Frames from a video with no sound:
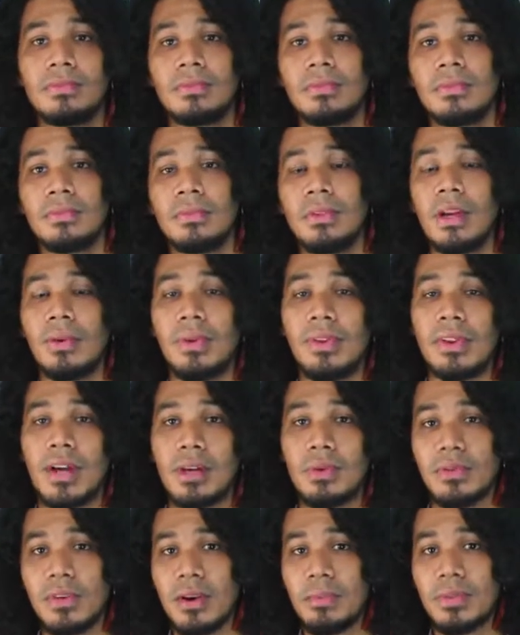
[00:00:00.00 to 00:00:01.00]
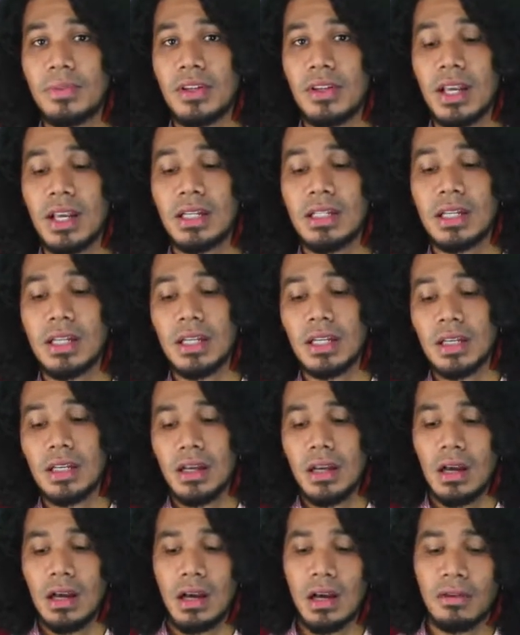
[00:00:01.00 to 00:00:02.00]
And with that, we've come to the end
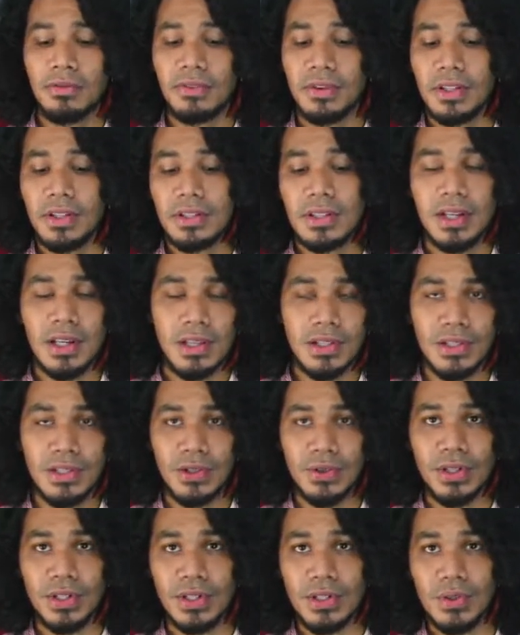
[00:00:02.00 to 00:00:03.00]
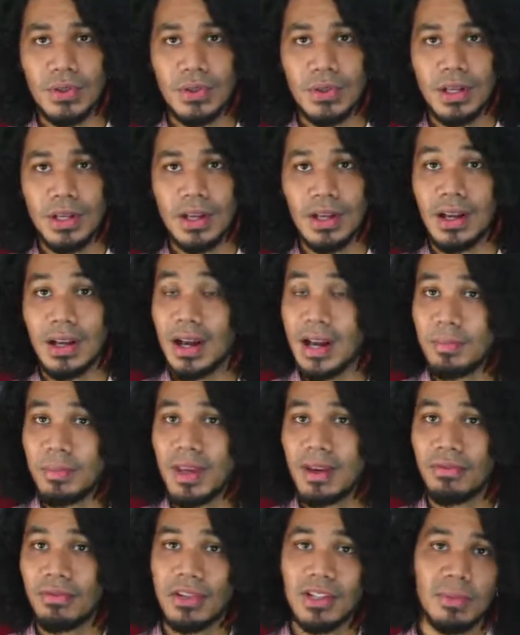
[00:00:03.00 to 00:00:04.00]
of today's News at Noon. I'm
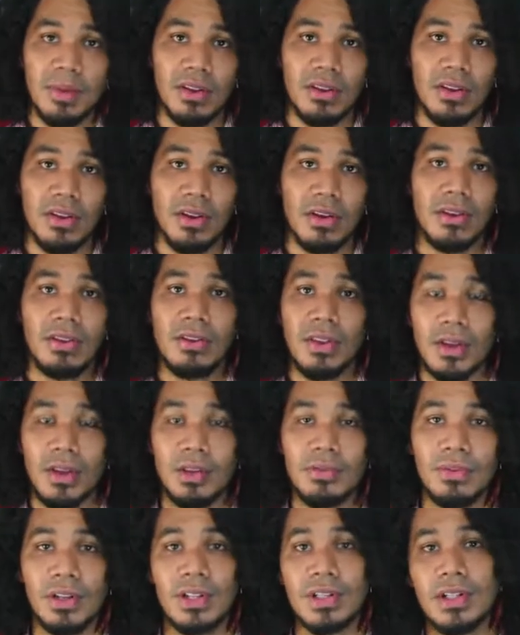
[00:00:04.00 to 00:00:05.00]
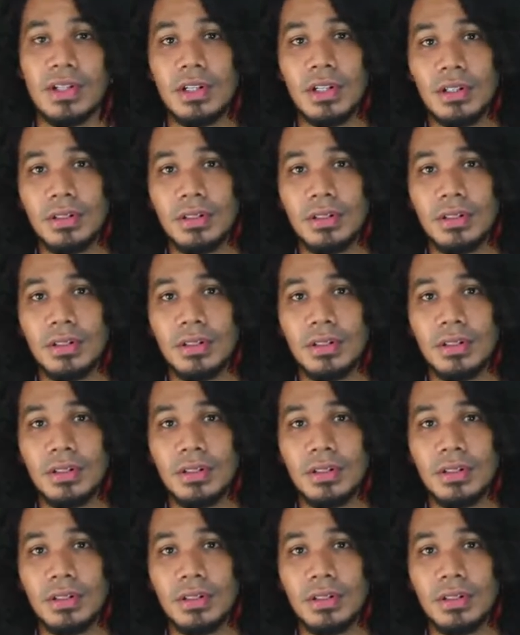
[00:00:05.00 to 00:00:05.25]
Kevin Smith. Thank you for listening.